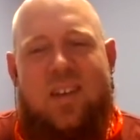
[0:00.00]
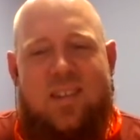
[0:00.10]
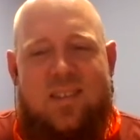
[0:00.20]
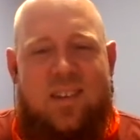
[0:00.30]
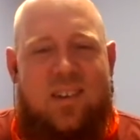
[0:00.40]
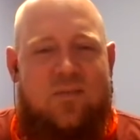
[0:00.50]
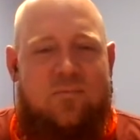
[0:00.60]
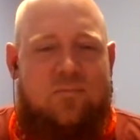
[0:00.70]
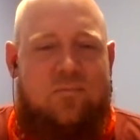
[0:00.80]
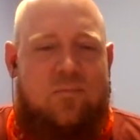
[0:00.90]
So,
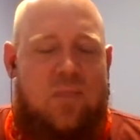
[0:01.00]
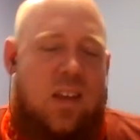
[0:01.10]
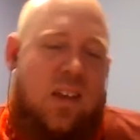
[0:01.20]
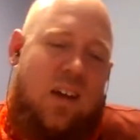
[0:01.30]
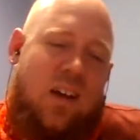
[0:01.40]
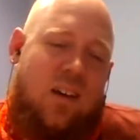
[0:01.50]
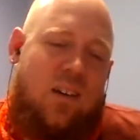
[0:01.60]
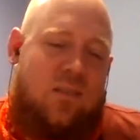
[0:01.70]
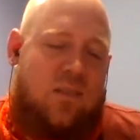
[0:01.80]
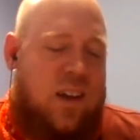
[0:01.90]

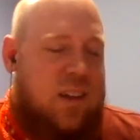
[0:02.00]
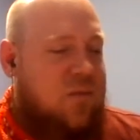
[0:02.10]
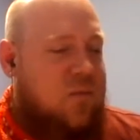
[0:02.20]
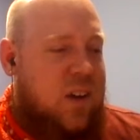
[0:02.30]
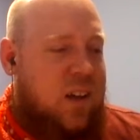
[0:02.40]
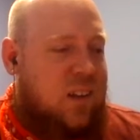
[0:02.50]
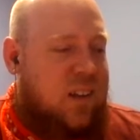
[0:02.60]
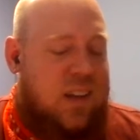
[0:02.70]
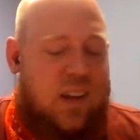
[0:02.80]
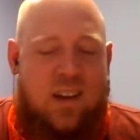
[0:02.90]
all right.
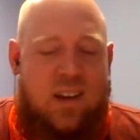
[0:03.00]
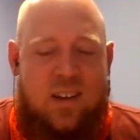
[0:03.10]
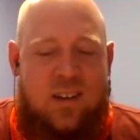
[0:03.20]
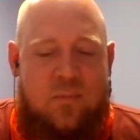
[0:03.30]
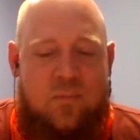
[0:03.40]
Well, I